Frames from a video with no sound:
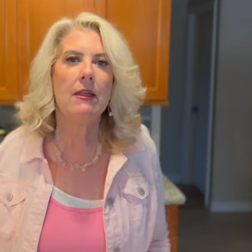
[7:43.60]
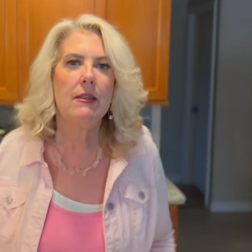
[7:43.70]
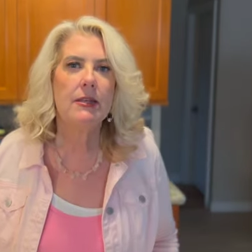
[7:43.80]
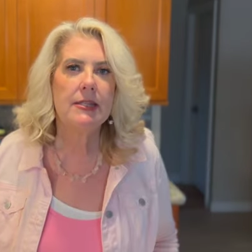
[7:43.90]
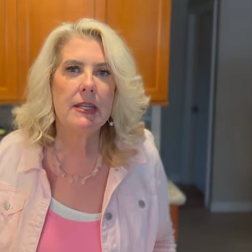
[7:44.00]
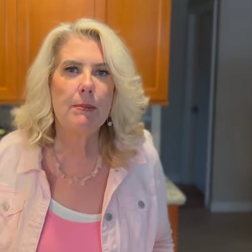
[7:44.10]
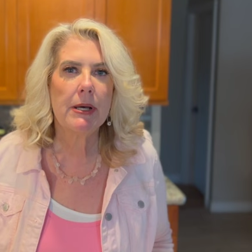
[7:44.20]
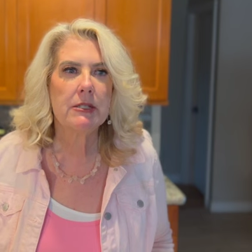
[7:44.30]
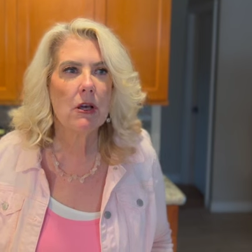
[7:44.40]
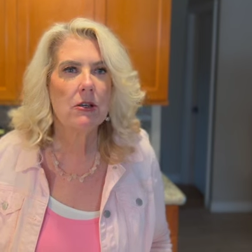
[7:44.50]
The city
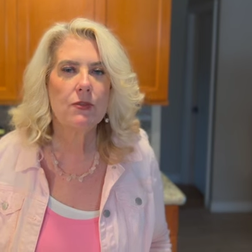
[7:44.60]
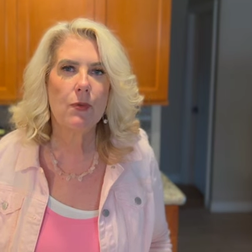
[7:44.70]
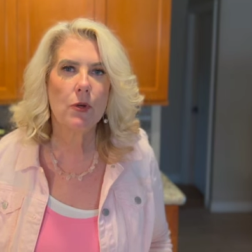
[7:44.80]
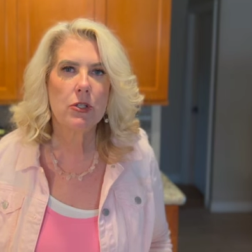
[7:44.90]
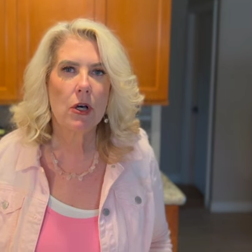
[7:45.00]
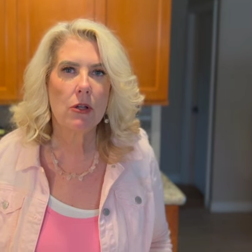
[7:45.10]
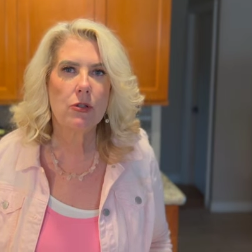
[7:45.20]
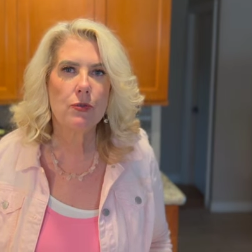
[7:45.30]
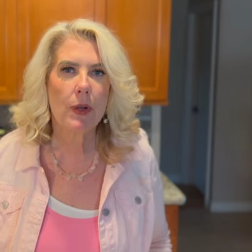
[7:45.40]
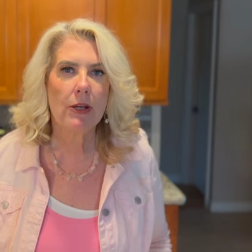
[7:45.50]
bus costs
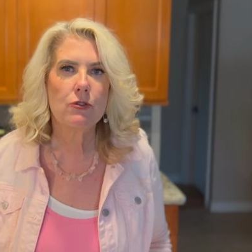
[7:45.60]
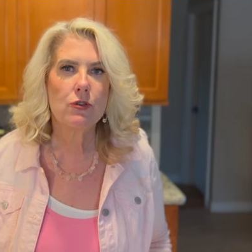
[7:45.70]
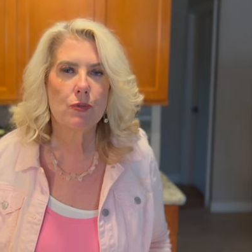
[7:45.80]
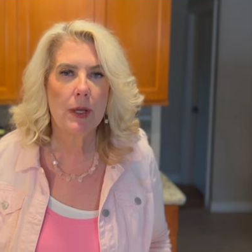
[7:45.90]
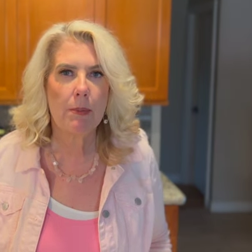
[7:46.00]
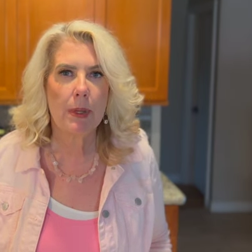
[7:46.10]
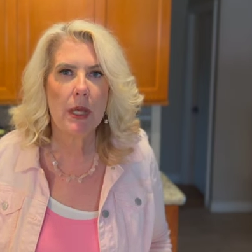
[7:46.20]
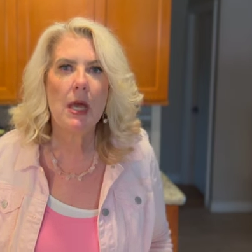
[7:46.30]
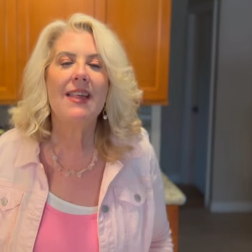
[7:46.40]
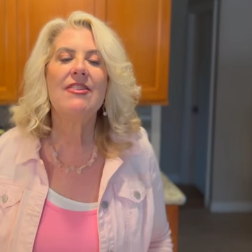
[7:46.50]
$4 round trip.
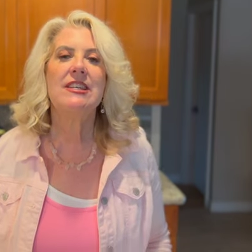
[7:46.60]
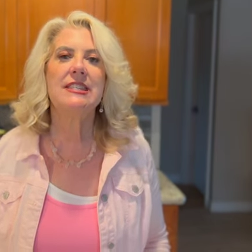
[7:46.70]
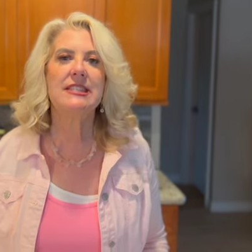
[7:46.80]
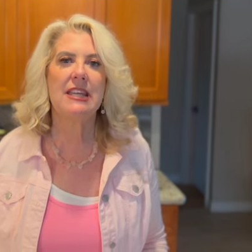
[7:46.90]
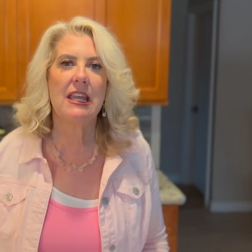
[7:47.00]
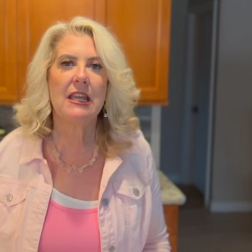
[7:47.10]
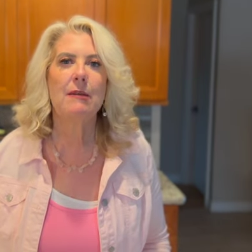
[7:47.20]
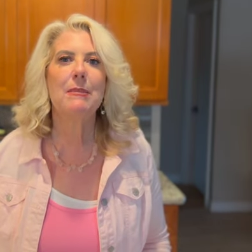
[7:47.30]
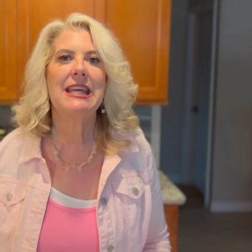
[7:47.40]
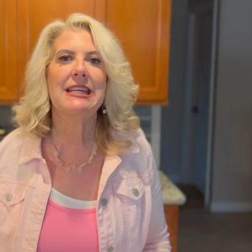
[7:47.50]
The
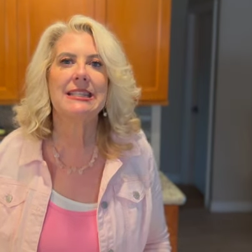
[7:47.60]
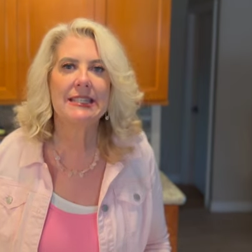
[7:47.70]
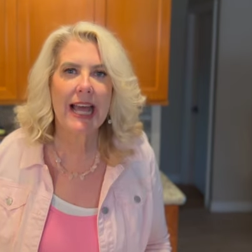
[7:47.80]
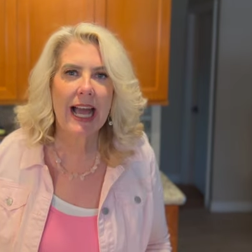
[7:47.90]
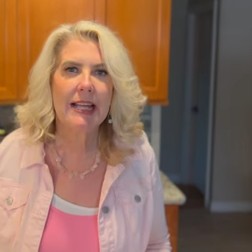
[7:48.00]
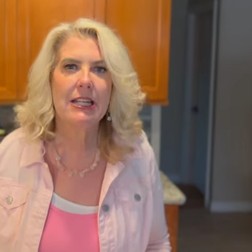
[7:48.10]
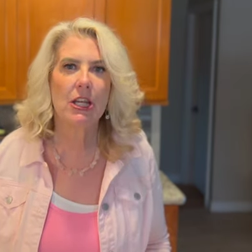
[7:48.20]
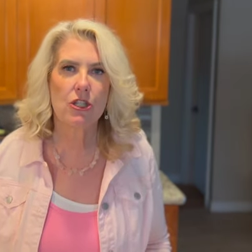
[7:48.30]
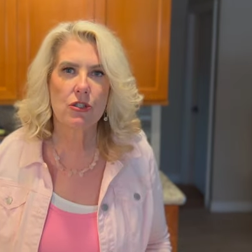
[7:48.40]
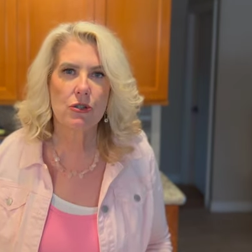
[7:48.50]
same exact
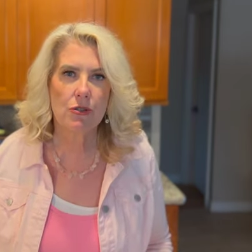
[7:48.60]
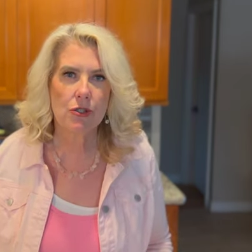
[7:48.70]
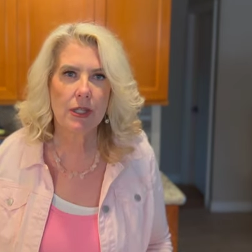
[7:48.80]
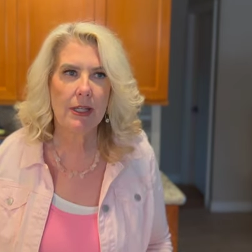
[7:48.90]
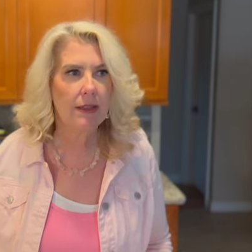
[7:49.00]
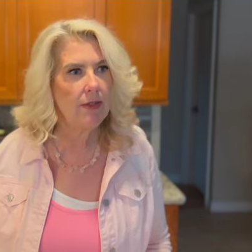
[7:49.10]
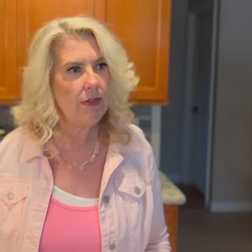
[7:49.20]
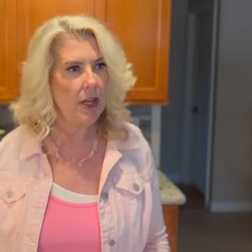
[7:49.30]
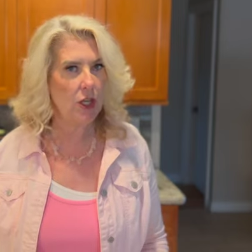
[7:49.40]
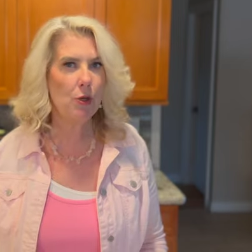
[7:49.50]
excursion
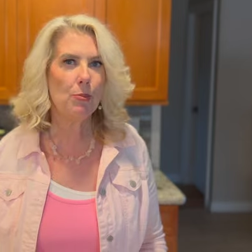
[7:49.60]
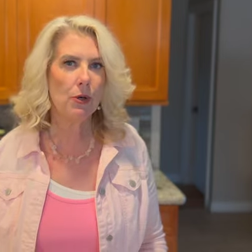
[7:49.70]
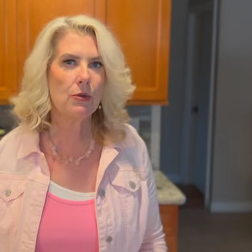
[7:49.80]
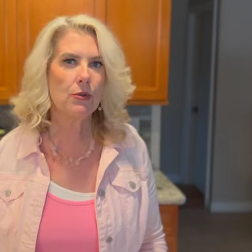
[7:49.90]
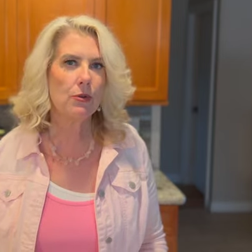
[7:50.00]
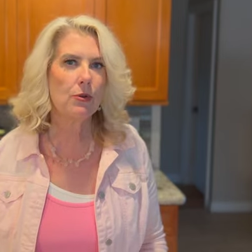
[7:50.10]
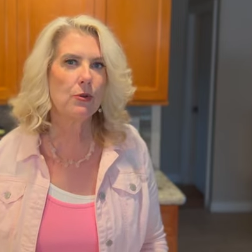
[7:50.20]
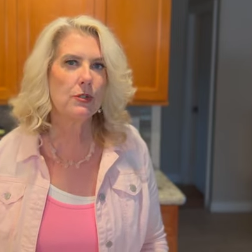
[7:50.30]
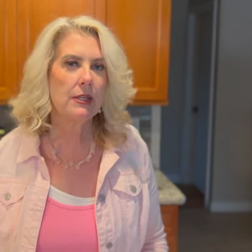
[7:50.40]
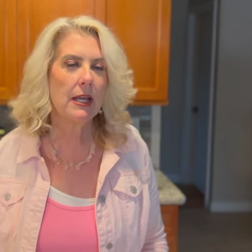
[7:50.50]
that you book through the
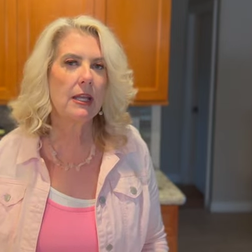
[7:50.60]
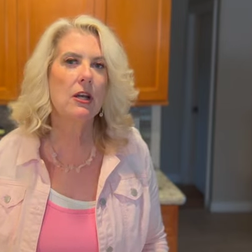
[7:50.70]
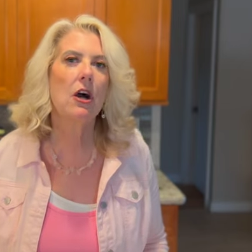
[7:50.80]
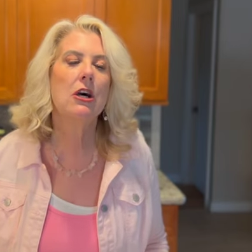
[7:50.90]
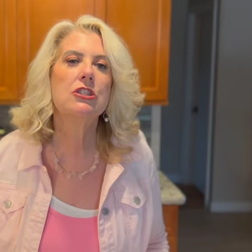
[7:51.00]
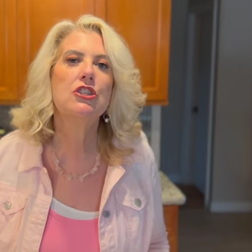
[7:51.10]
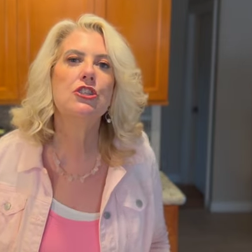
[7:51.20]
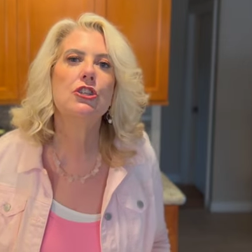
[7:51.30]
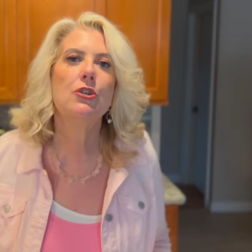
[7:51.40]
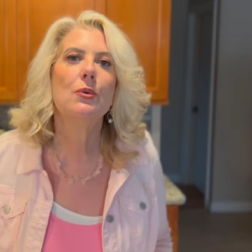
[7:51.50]
cruise line
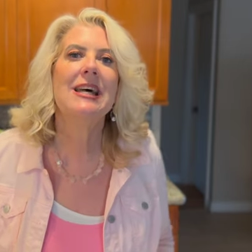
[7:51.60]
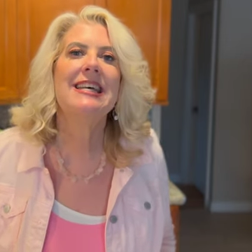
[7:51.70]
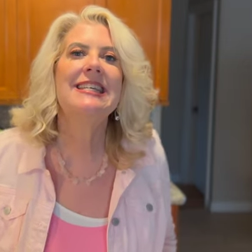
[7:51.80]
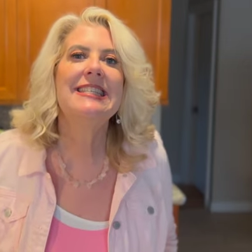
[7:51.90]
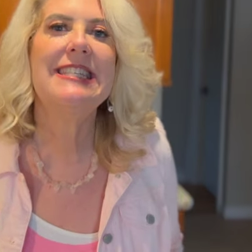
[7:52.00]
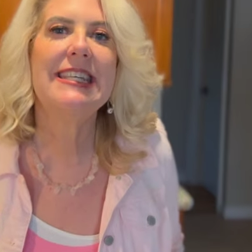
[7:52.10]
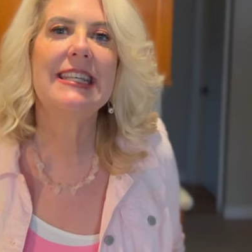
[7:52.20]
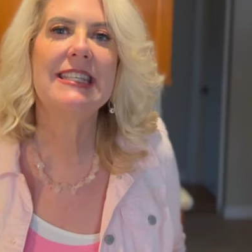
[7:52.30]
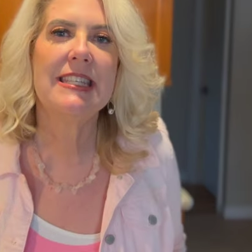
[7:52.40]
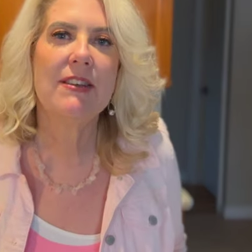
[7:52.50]
costs you
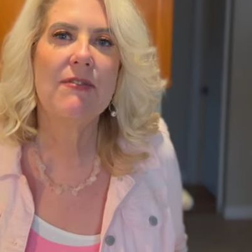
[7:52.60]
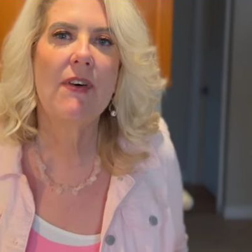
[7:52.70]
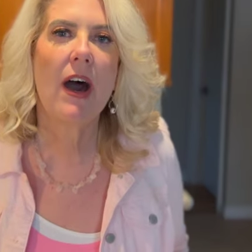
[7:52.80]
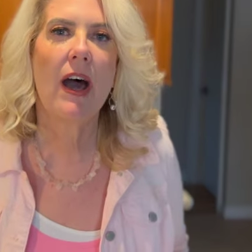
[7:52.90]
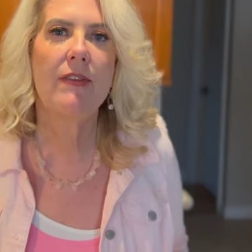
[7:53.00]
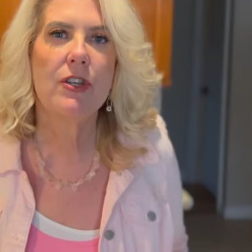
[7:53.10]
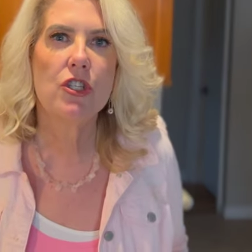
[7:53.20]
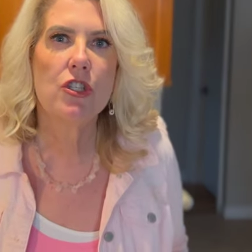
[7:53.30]
$65